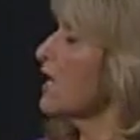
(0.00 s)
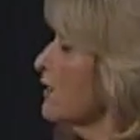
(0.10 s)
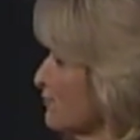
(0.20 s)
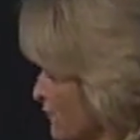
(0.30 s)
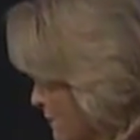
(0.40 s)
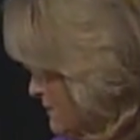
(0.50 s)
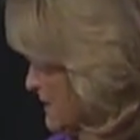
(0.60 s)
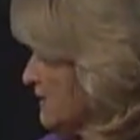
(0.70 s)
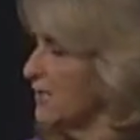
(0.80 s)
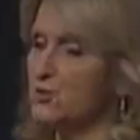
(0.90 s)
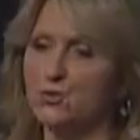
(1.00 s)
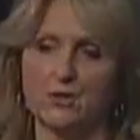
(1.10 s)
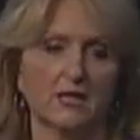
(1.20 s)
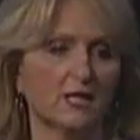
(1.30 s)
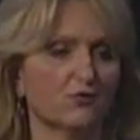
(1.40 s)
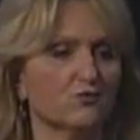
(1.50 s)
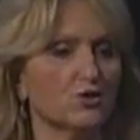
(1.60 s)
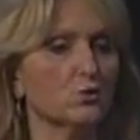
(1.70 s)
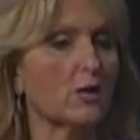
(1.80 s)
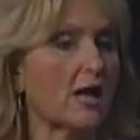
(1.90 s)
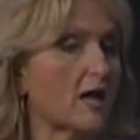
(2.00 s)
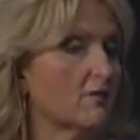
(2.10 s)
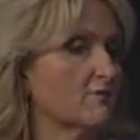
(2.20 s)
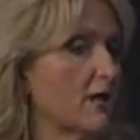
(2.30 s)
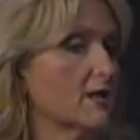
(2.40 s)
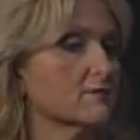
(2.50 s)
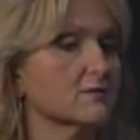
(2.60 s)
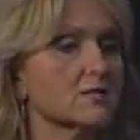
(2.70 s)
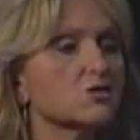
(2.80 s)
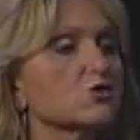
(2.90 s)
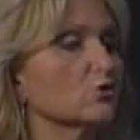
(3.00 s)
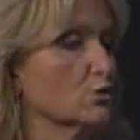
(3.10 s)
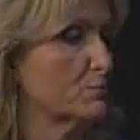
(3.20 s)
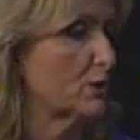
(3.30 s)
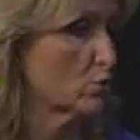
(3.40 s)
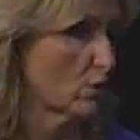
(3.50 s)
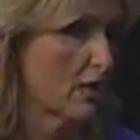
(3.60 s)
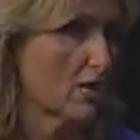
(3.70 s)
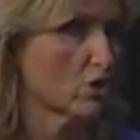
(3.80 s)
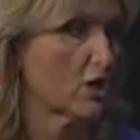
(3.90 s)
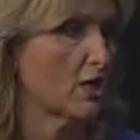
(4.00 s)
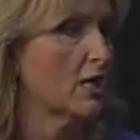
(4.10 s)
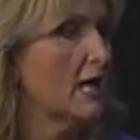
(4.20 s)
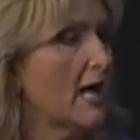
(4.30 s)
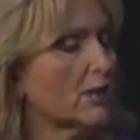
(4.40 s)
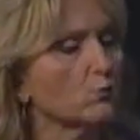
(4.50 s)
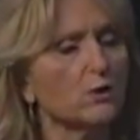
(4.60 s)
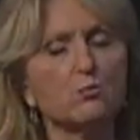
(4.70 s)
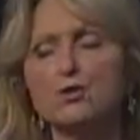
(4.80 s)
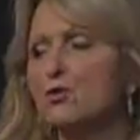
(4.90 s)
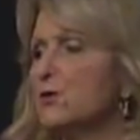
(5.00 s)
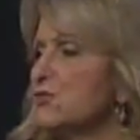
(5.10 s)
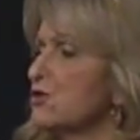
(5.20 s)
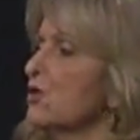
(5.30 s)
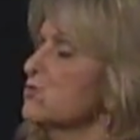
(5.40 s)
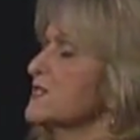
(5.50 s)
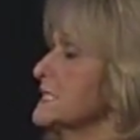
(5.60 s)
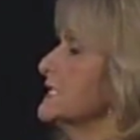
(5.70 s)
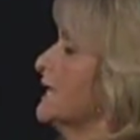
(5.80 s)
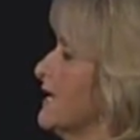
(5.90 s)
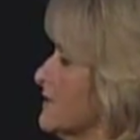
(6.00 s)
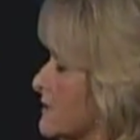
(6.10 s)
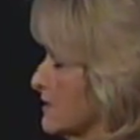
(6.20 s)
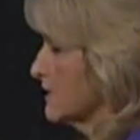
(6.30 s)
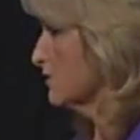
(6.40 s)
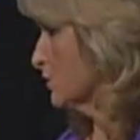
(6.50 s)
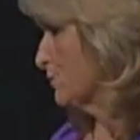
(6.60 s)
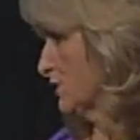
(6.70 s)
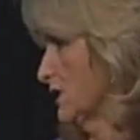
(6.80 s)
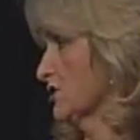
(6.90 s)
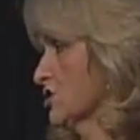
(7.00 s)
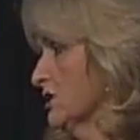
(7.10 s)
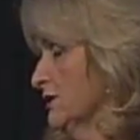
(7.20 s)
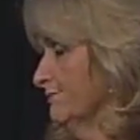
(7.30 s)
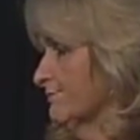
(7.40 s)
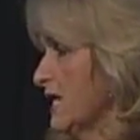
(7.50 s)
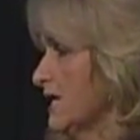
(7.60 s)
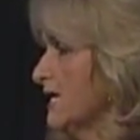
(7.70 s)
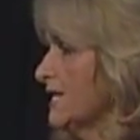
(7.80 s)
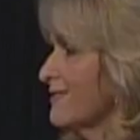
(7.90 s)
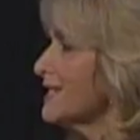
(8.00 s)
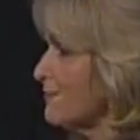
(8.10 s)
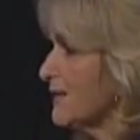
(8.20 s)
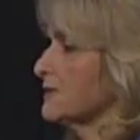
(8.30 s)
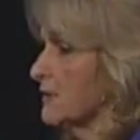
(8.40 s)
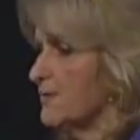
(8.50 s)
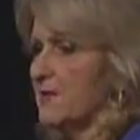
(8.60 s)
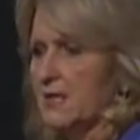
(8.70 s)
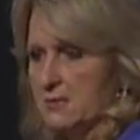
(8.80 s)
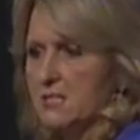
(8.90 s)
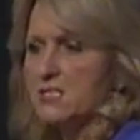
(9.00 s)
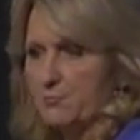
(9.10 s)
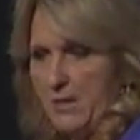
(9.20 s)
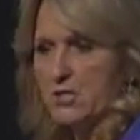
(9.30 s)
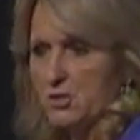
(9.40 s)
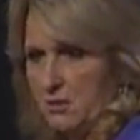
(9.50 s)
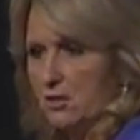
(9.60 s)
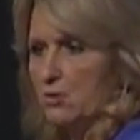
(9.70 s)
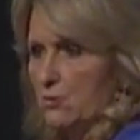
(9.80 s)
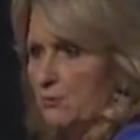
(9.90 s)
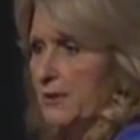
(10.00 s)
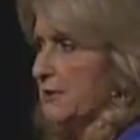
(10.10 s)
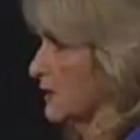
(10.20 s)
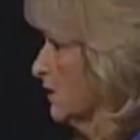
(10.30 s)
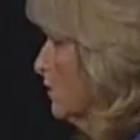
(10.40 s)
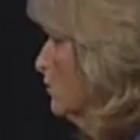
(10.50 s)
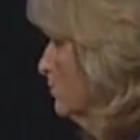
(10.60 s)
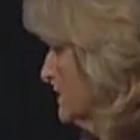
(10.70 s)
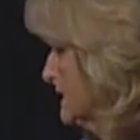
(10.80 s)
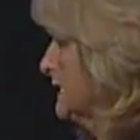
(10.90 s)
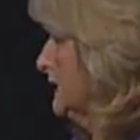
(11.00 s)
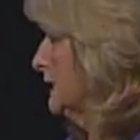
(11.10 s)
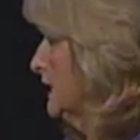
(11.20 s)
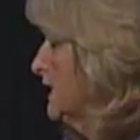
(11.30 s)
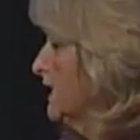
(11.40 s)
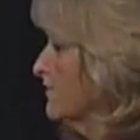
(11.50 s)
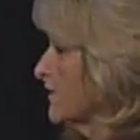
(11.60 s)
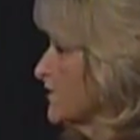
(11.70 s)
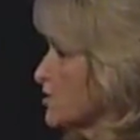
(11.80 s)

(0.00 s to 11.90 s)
not from this country, if you have a theater group in your area, and we were going to go see a theater production, think about some of the anticipation that you are ready to go see. That